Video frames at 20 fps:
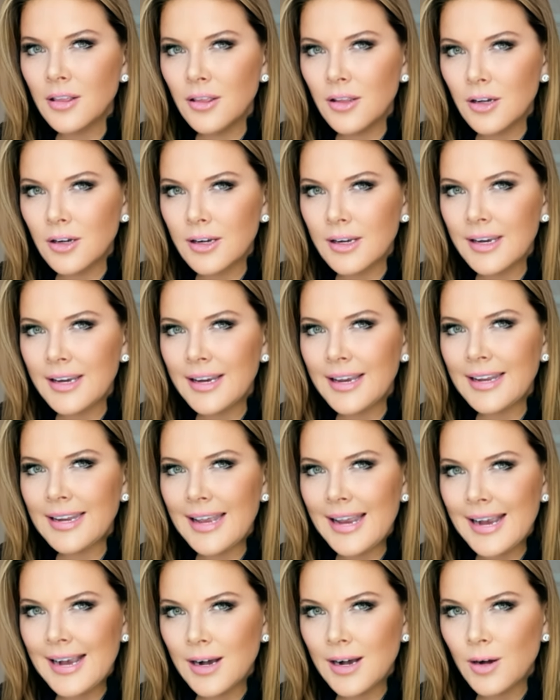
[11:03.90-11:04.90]
looking
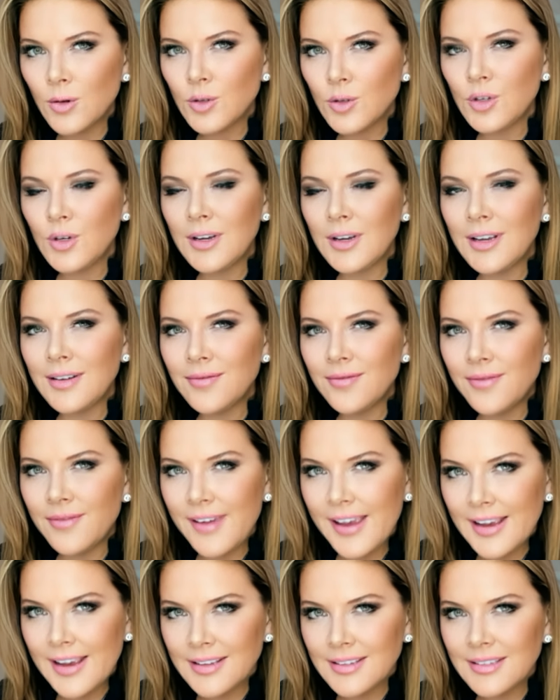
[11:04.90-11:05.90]
at how to
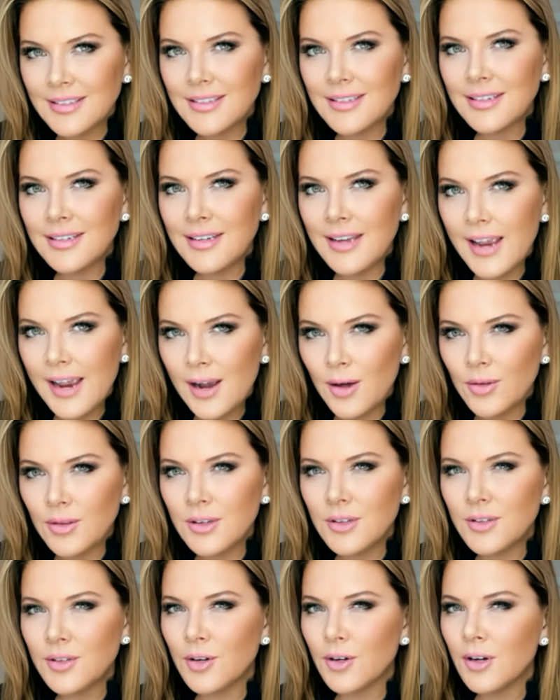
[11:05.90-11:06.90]
invest now.
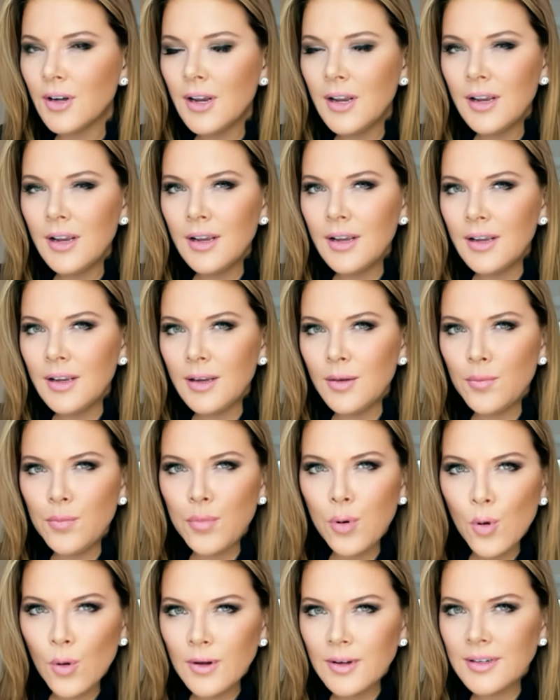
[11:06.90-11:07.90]
These are
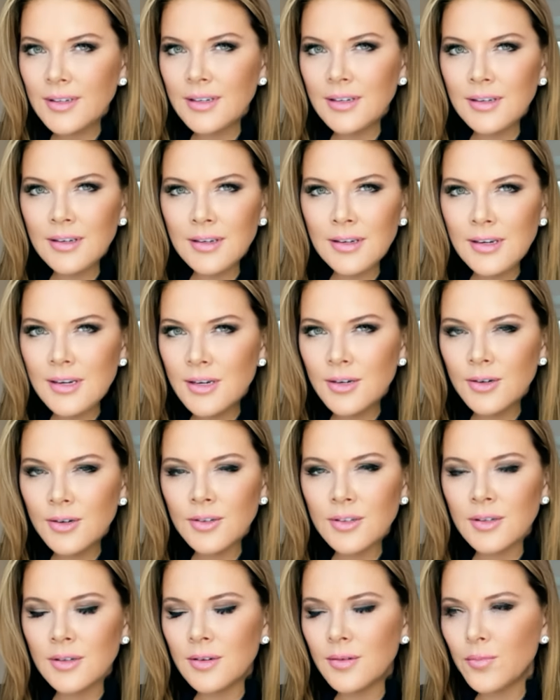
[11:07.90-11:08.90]
important
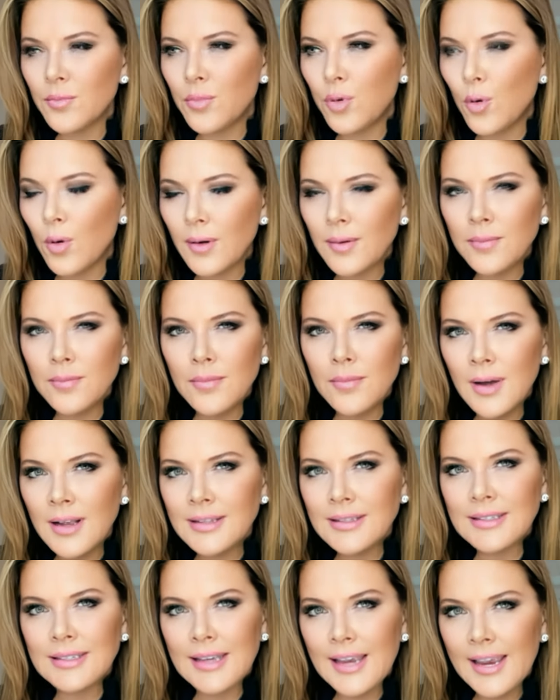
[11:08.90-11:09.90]
years and important
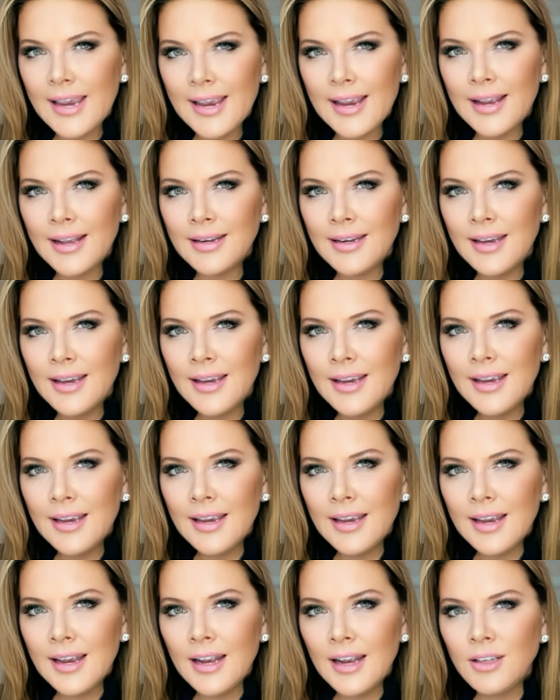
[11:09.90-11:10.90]
months ahead,
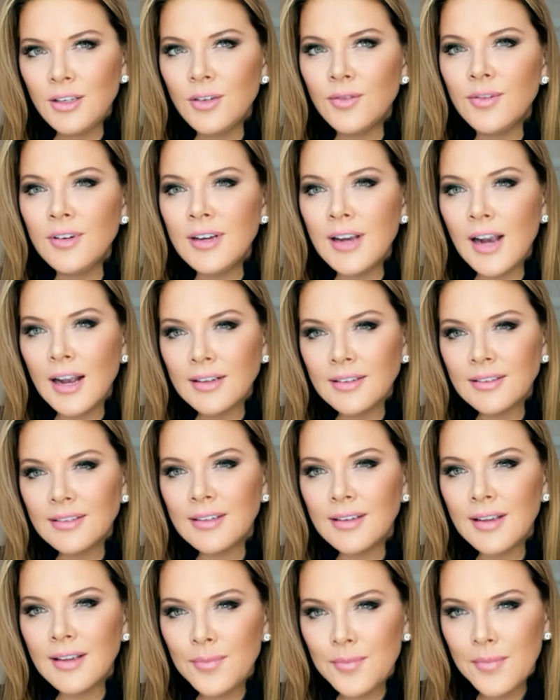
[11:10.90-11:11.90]
and you've got
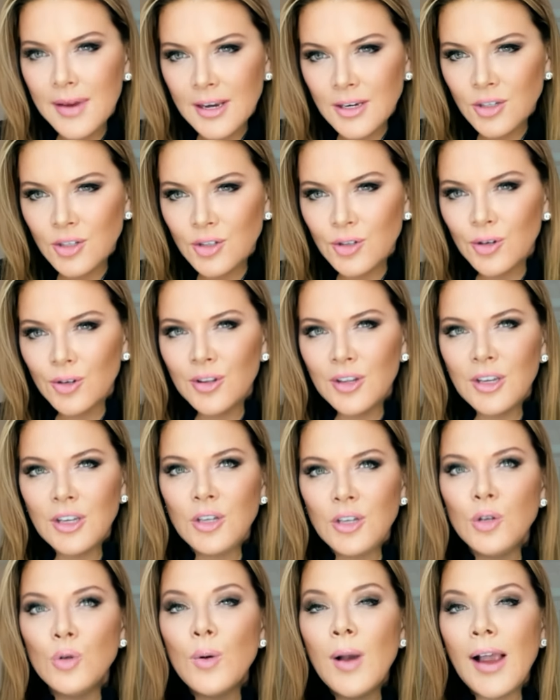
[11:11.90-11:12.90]
to make sure that
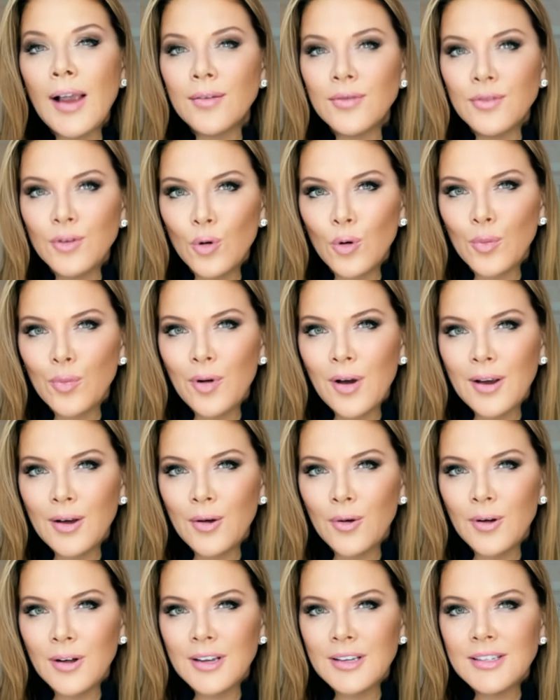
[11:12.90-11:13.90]
you have your
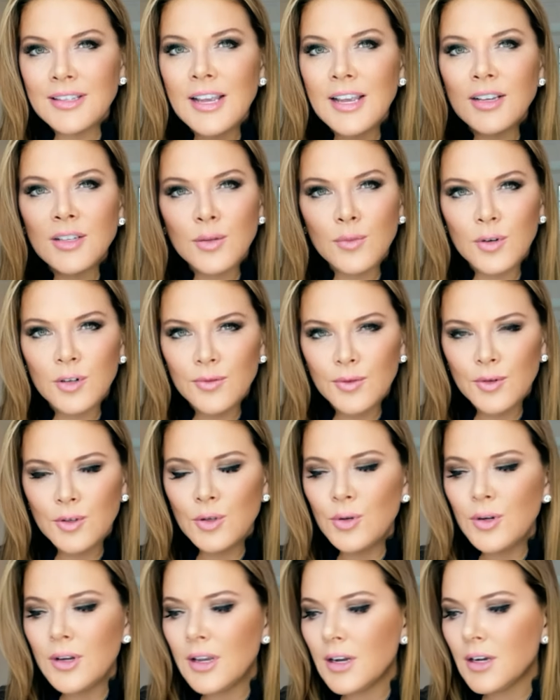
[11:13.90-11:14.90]
priorities. Thanks so much for
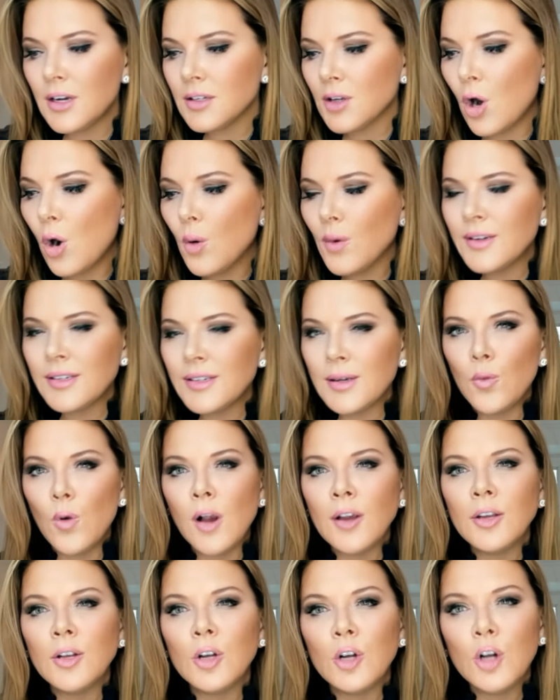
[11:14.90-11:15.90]
tuning in. As always, I
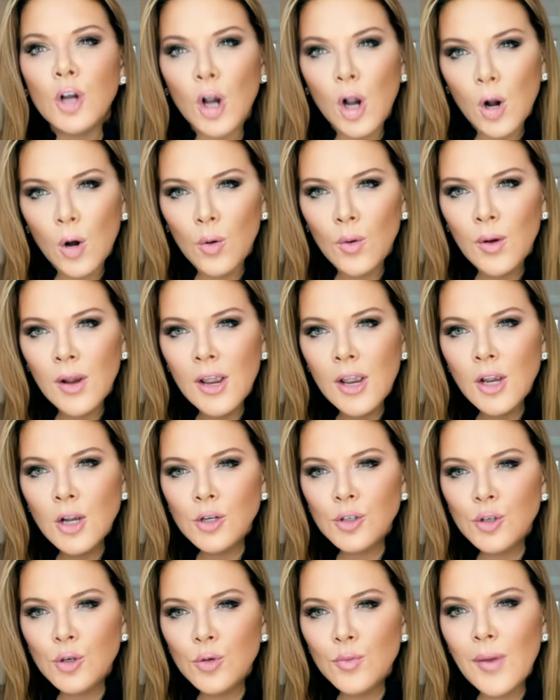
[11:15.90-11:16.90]
want you to go
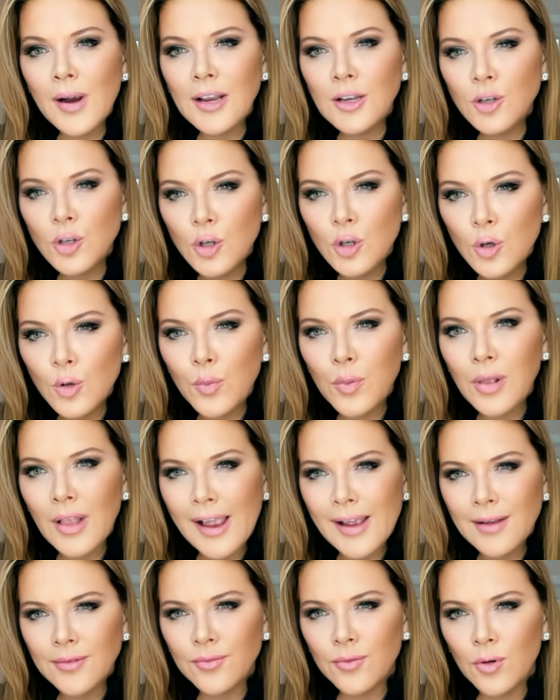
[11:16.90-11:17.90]
to my new
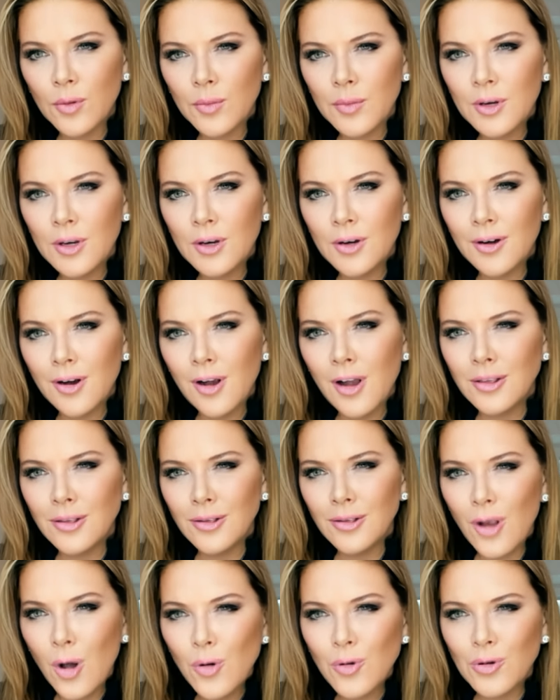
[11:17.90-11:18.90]
platform here
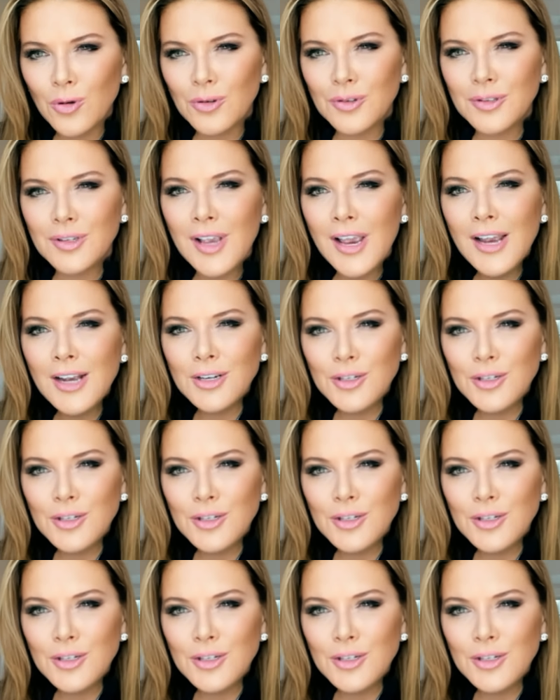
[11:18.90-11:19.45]
on Locals.